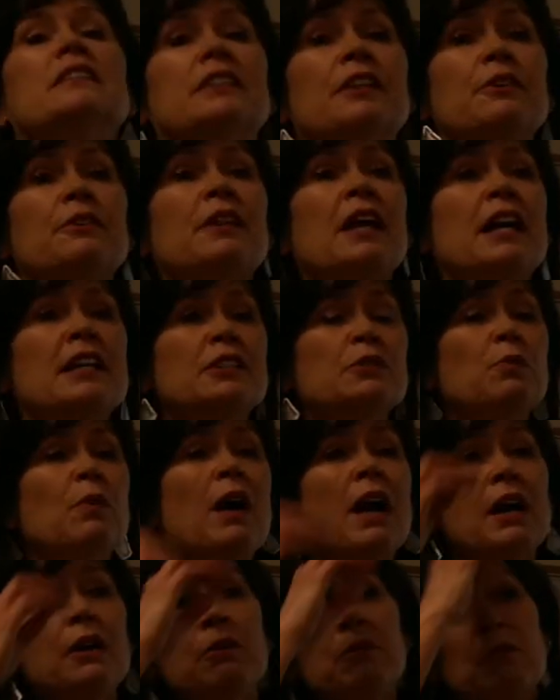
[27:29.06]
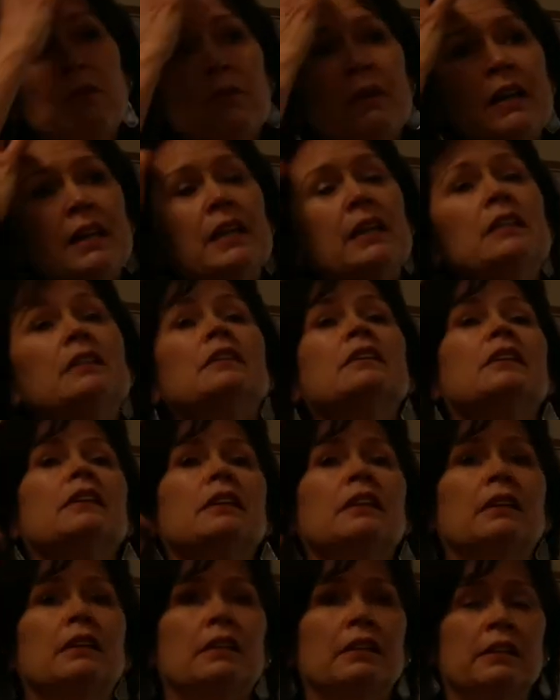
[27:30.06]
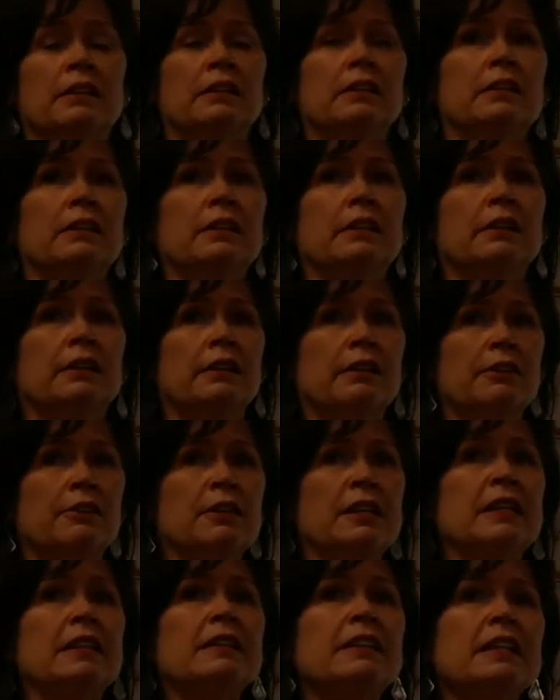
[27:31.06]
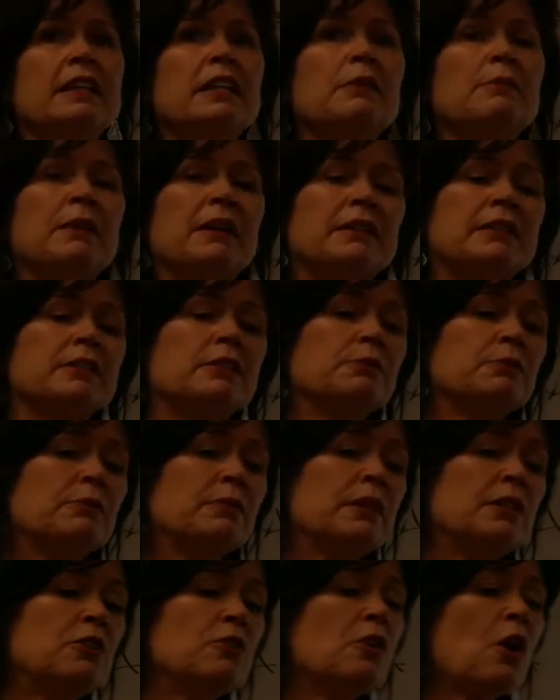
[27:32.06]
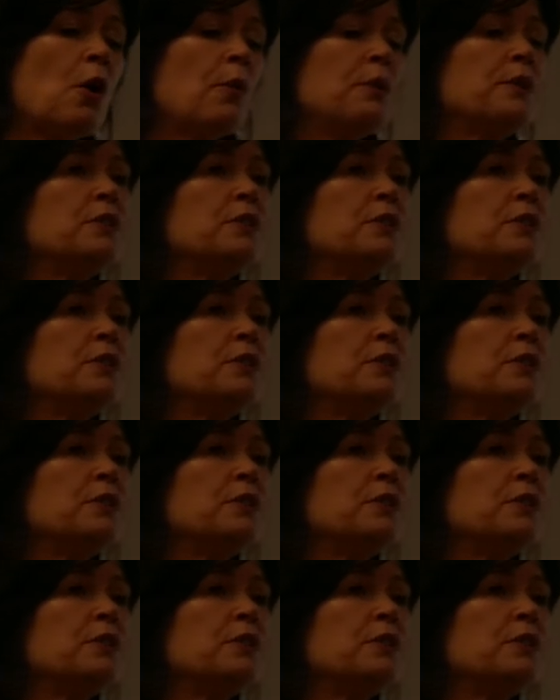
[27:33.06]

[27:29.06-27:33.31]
So that's why when you need to think about this, when you go